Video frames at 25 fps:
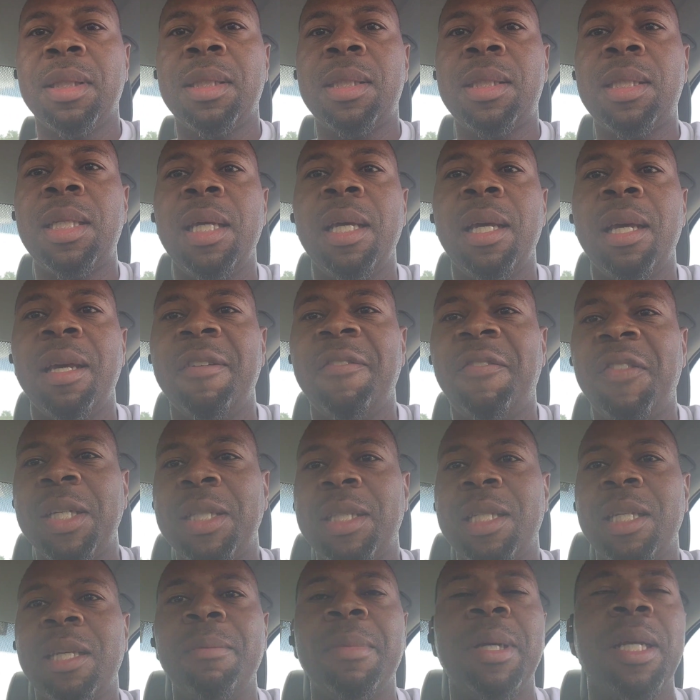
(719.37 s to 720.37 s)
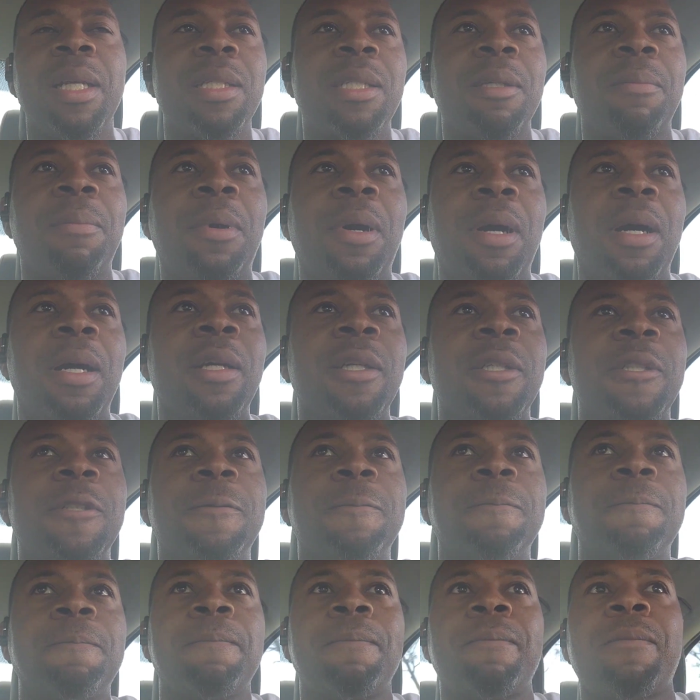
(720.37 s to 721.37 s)
10, 15 minutes apart,
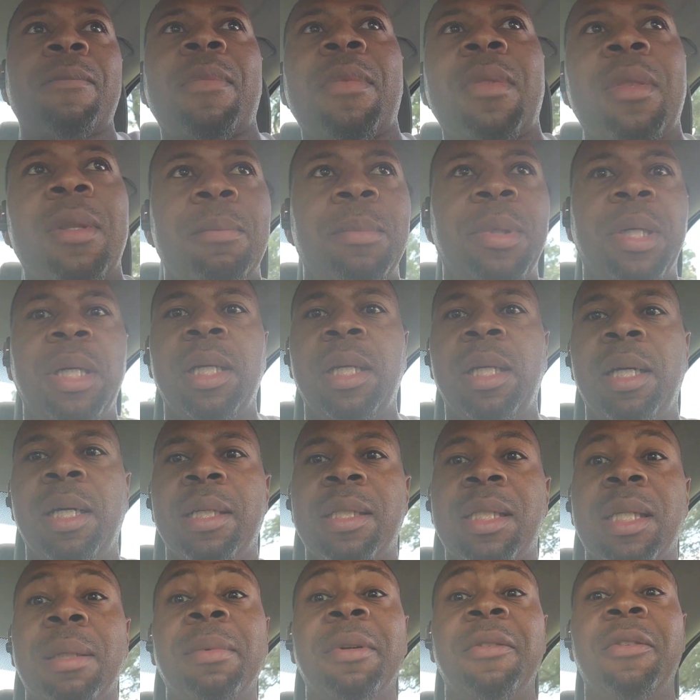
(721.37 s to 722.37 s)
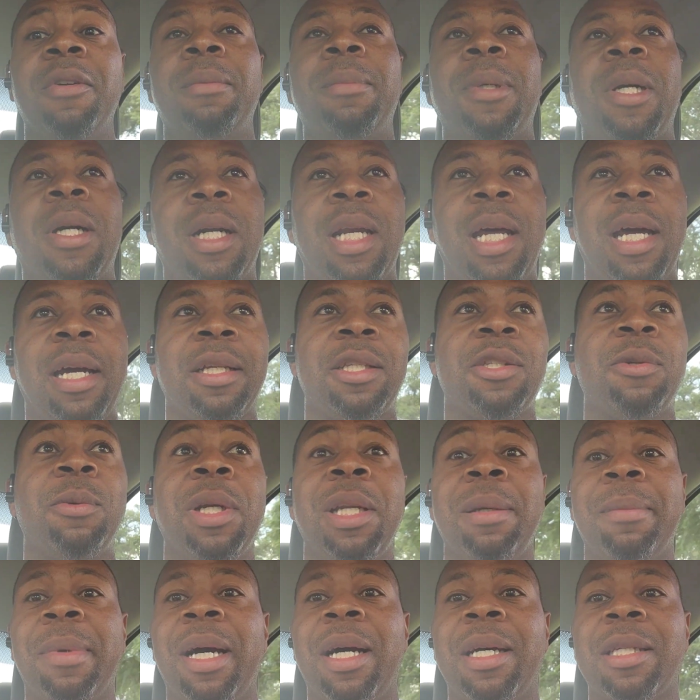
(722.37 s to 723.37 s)
but uh, some of them are like
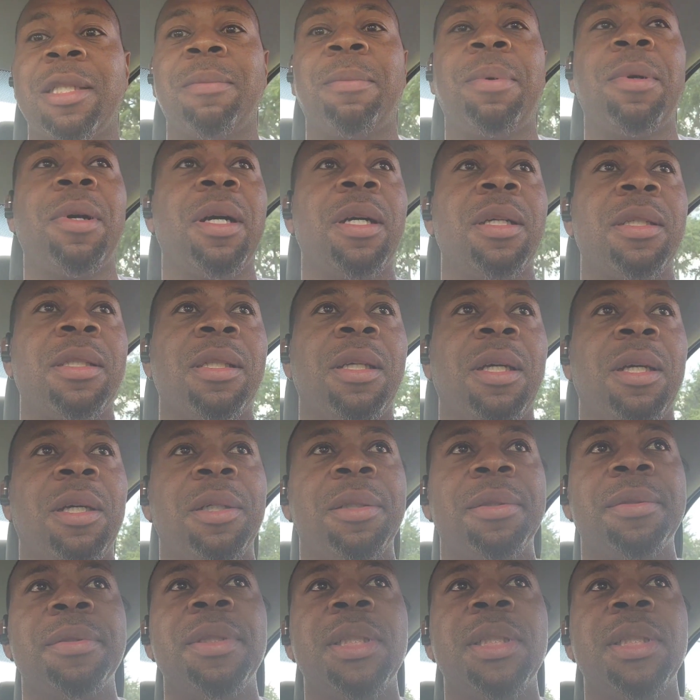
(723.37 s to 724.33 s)
20 miles apart. So,